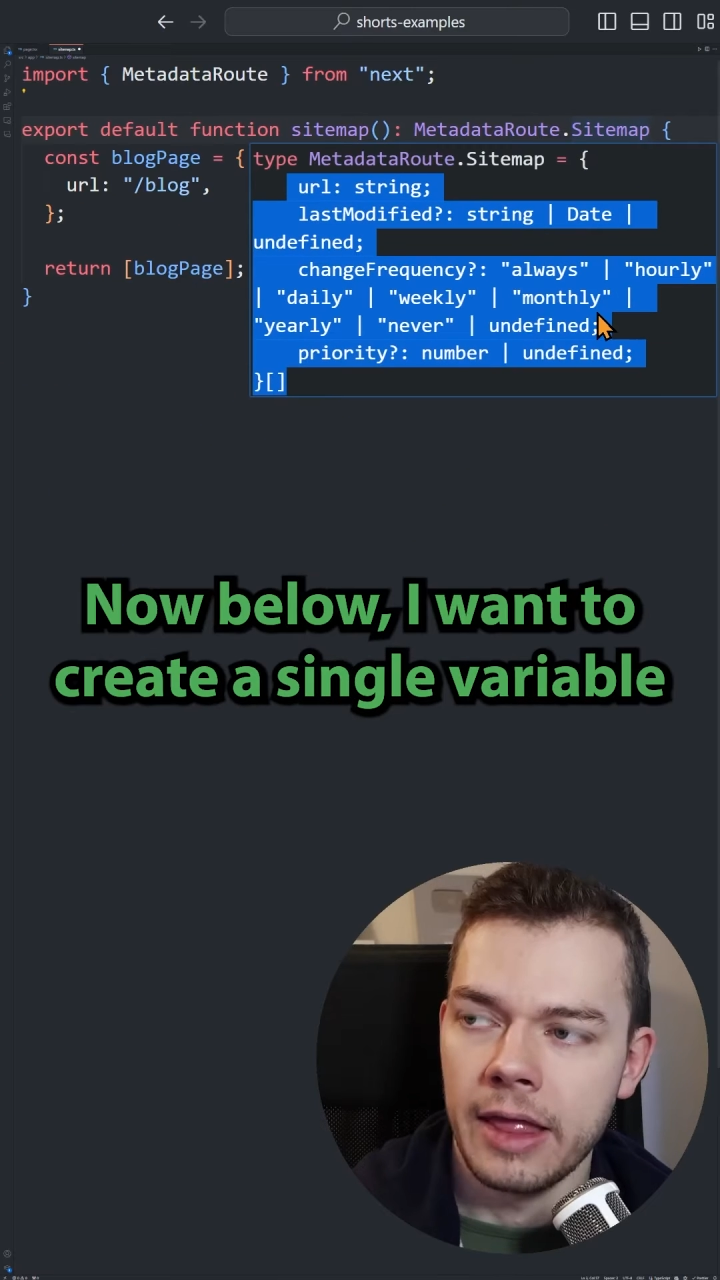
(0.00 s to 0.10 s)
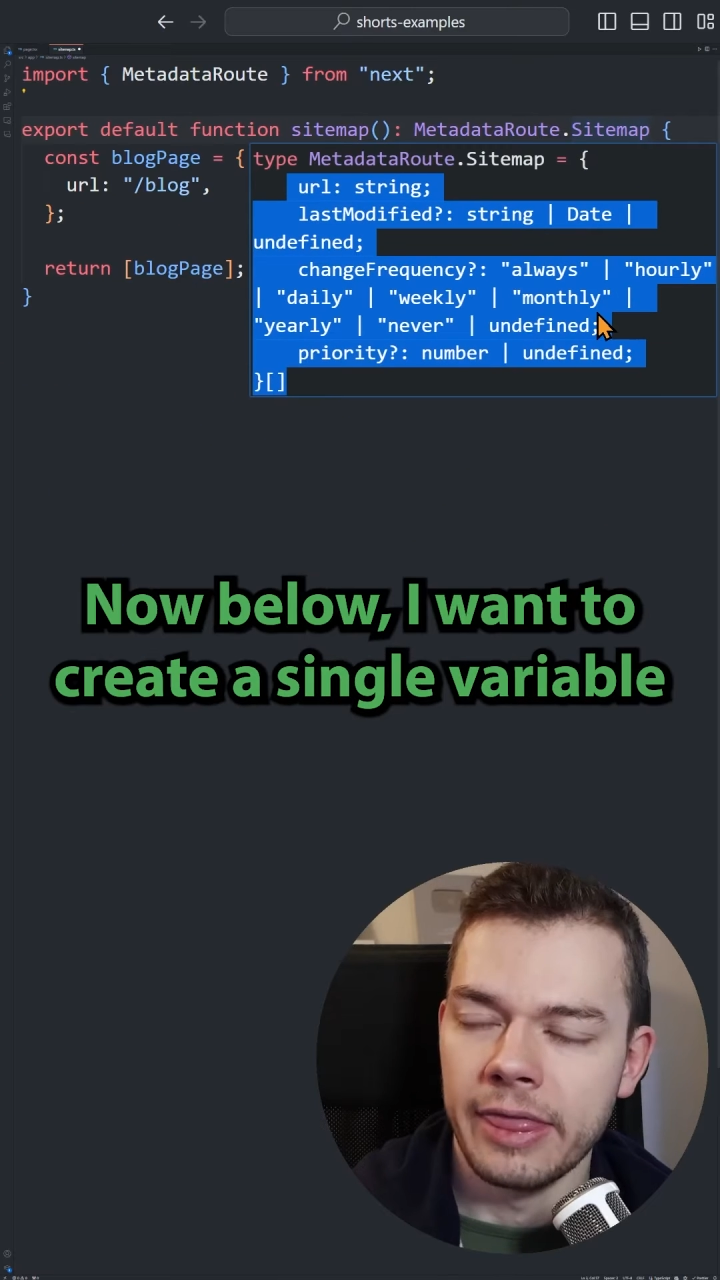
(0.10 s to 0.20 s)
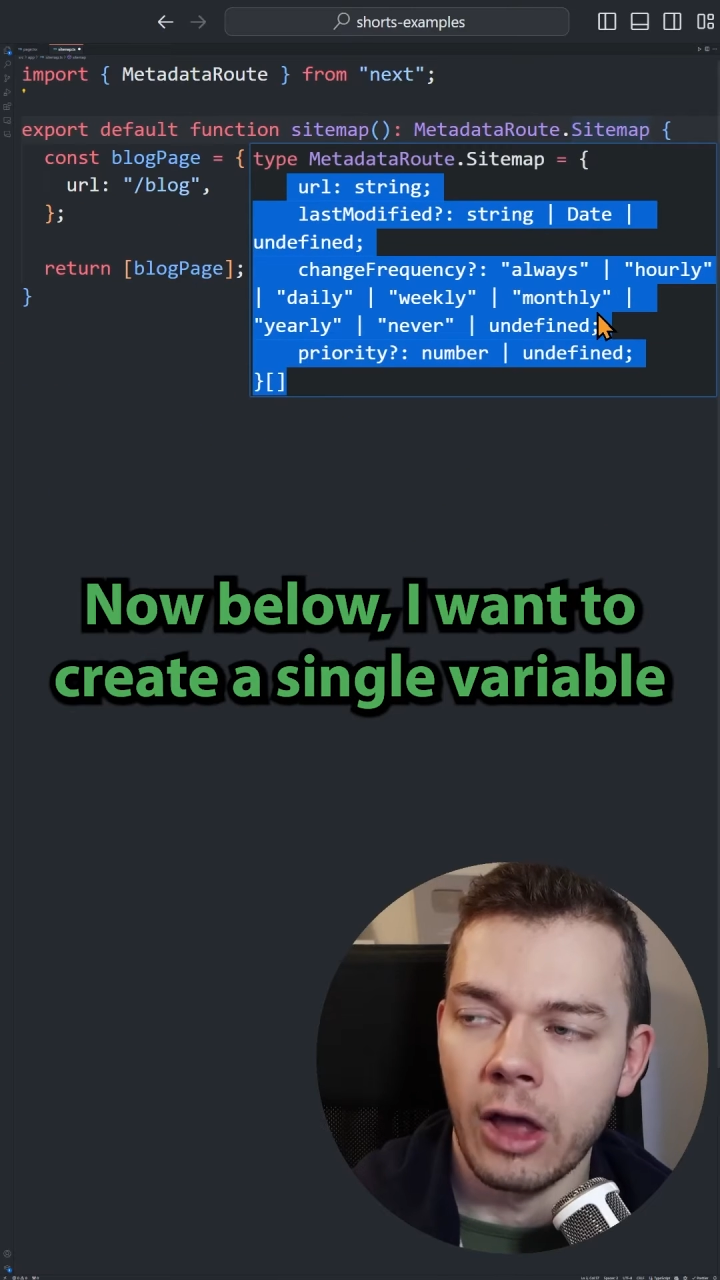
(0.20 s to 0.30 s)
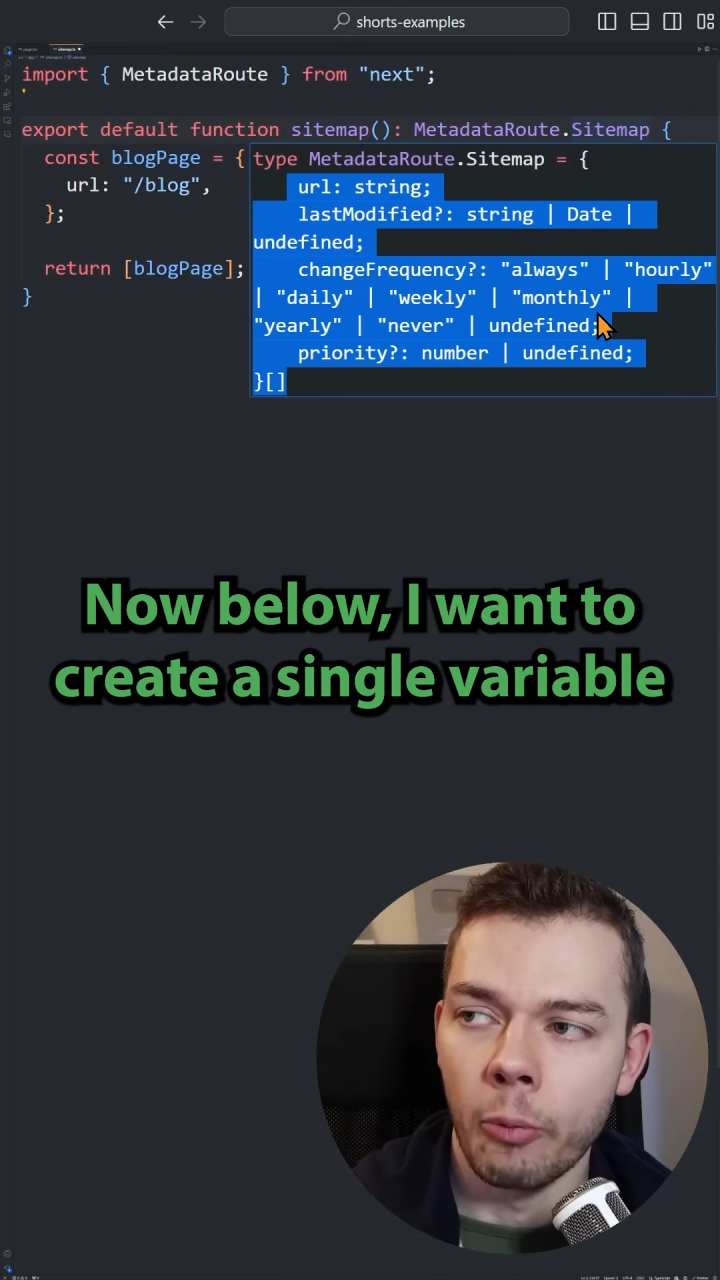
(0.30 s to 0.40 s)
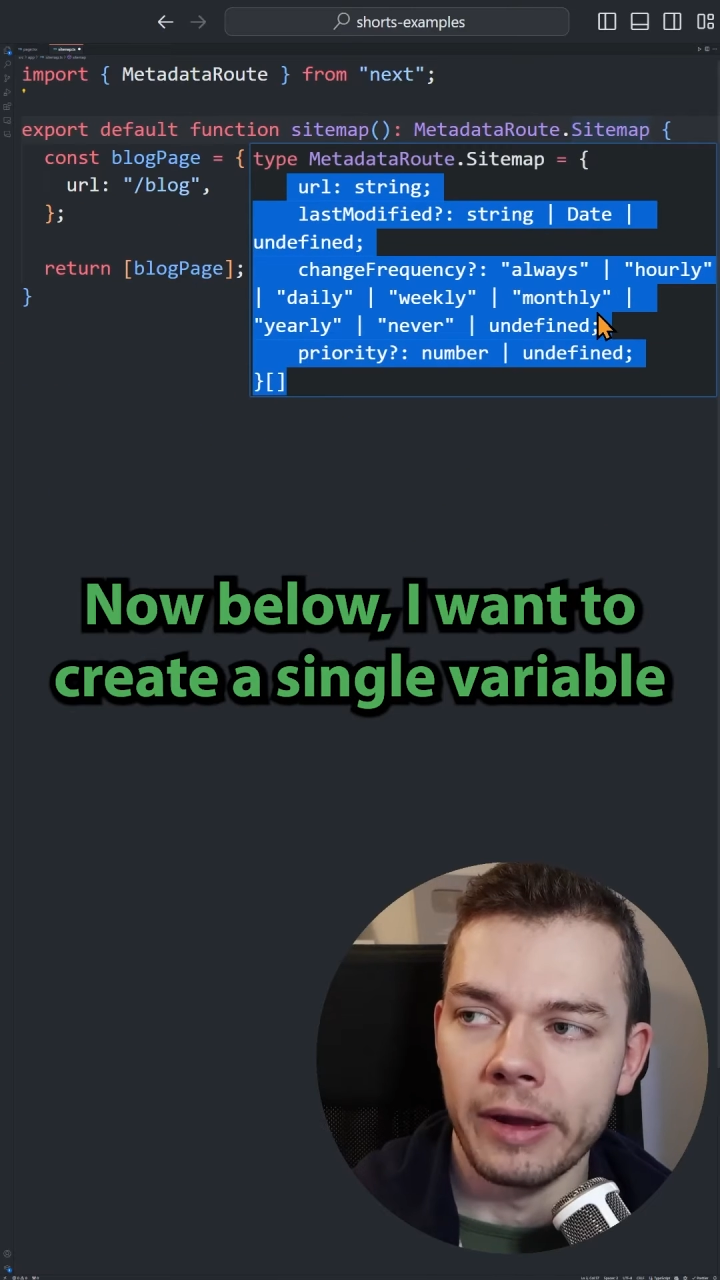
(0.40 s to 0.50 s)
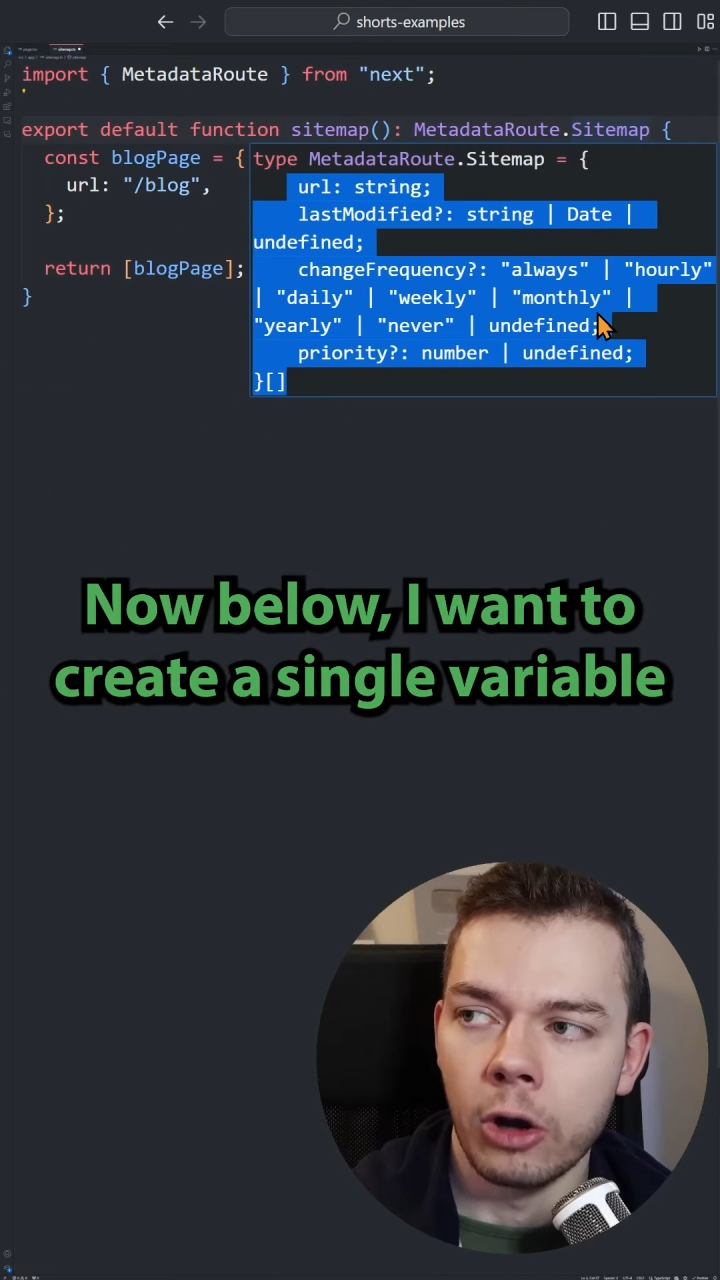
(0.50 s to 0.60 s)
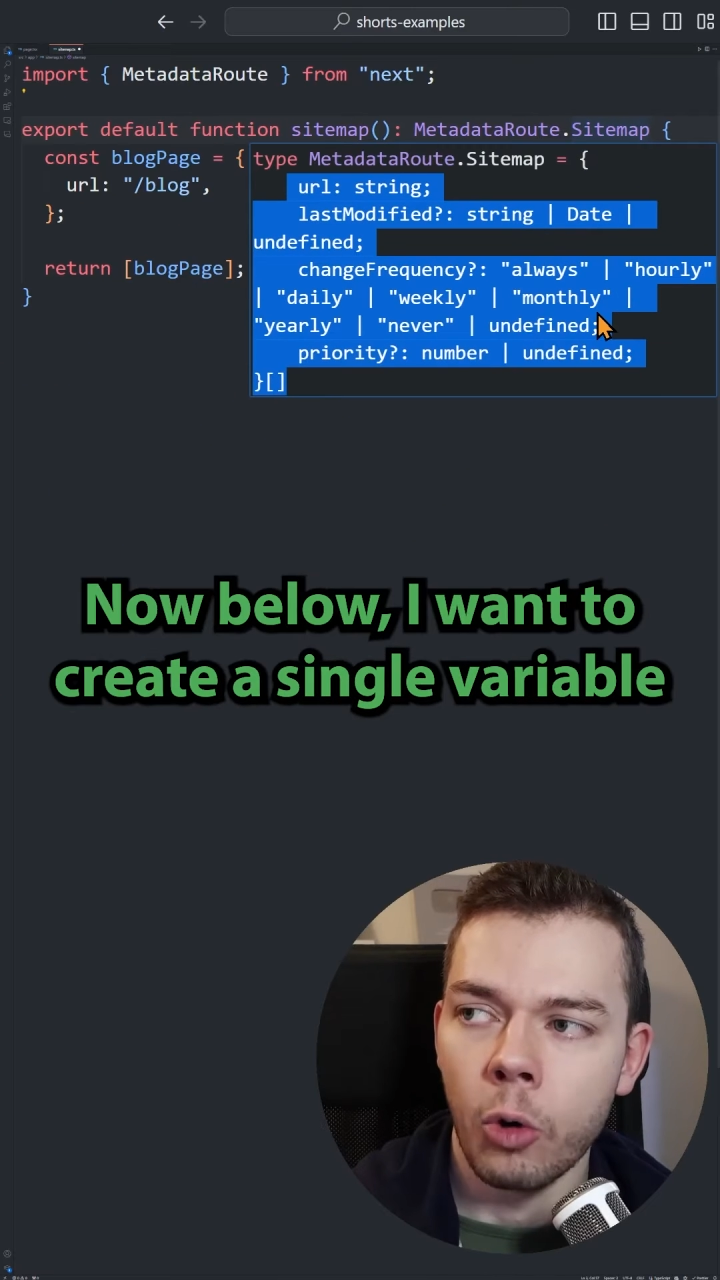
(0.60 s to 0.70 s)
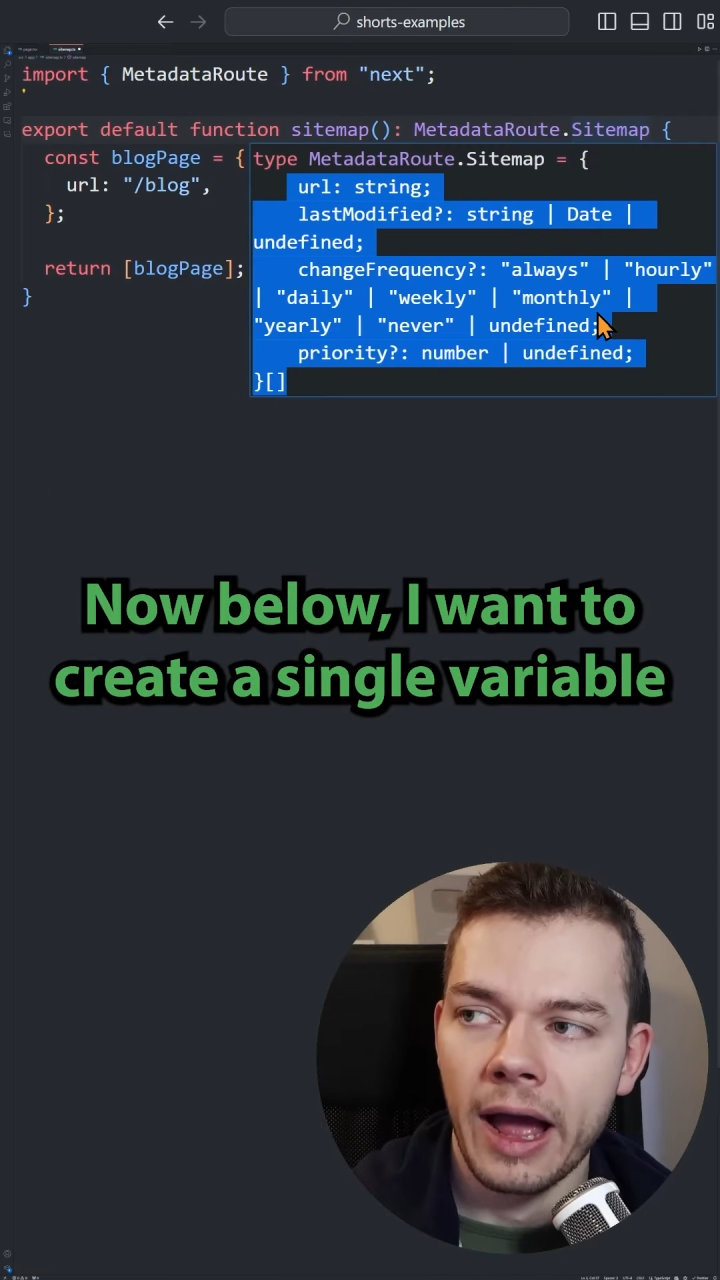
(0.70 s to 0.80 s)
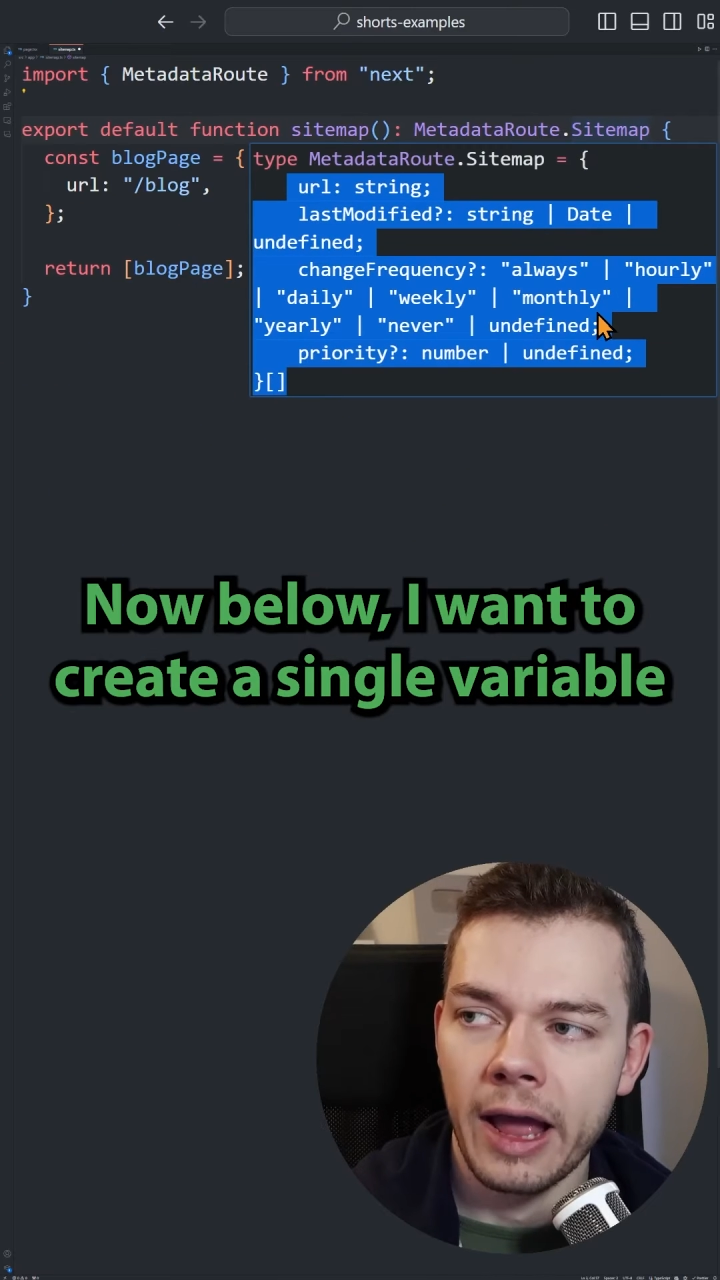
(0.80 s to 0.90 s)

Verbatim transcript: Now below